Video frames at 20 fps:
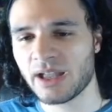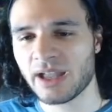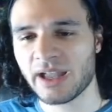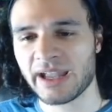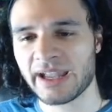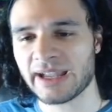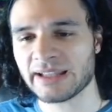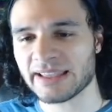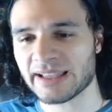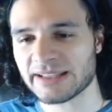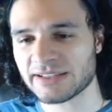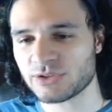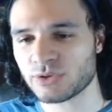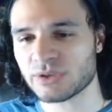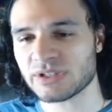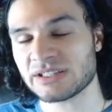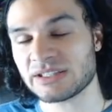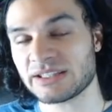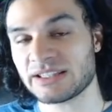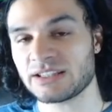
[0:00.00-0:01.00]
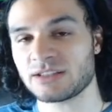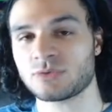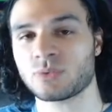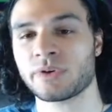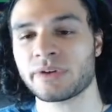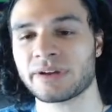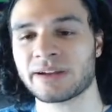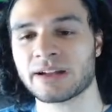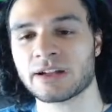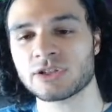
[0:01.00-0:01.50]
And as you can see, he's
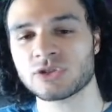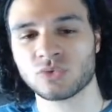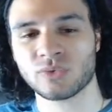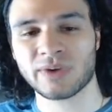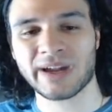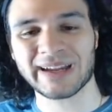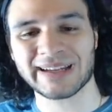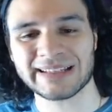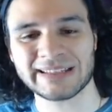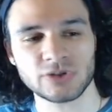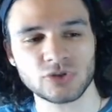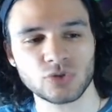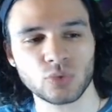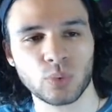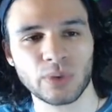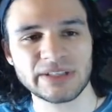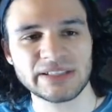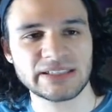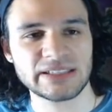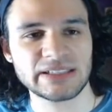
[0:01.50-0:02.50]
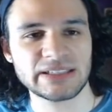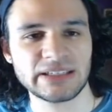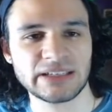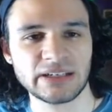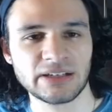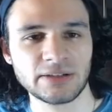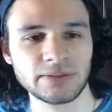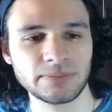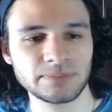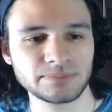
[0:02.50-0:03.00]
wearing Dragon 20
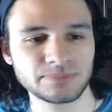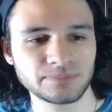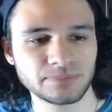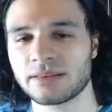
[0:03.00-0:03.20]
gear.